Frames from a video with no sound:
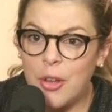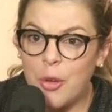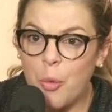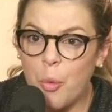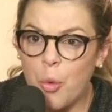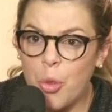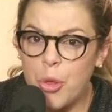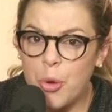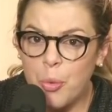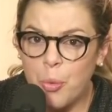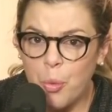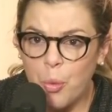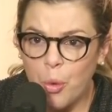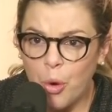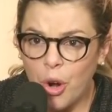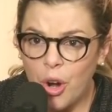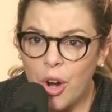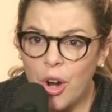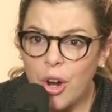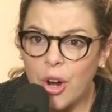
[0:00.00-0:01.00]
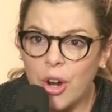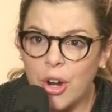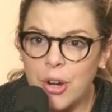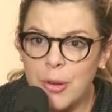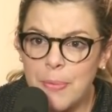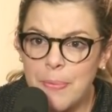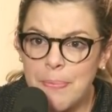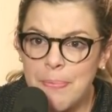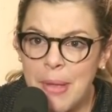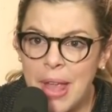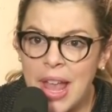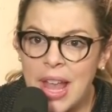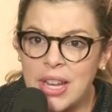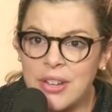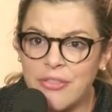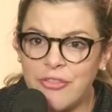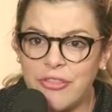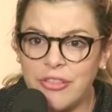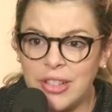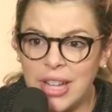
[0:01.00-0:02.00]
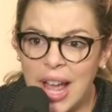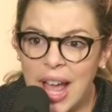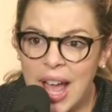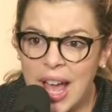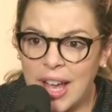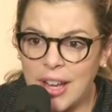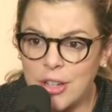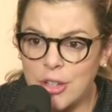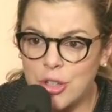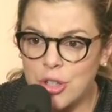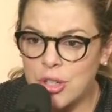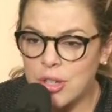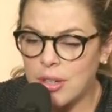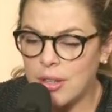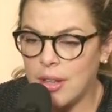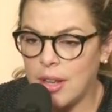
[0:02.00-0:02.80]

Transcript: the Word made flesh.